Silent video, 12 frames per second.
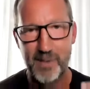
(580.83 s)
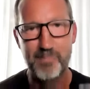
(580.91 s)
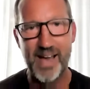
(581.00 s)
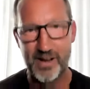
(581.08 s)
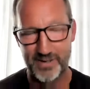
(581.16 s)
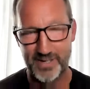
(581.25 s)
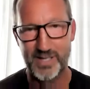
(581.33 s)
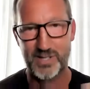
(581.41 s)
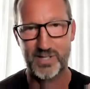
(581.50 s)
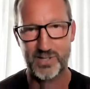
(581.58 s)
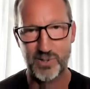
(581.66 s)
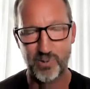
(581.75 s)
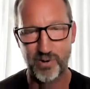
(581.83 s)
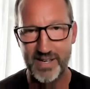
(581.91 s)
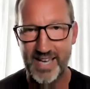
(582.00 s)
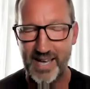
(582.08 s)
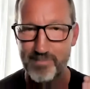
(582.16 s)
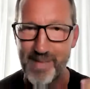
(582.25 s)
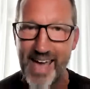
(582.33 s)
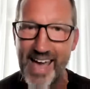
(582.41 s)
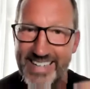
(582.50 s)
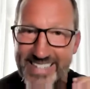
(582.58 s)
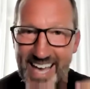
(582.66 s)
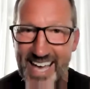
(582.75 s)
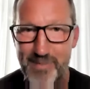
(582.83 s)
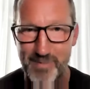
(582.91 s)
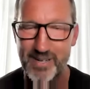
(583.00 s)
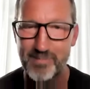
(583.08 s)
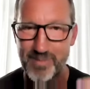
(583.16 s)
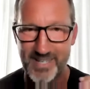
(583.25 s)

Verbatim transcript: about his story. And Matt Damon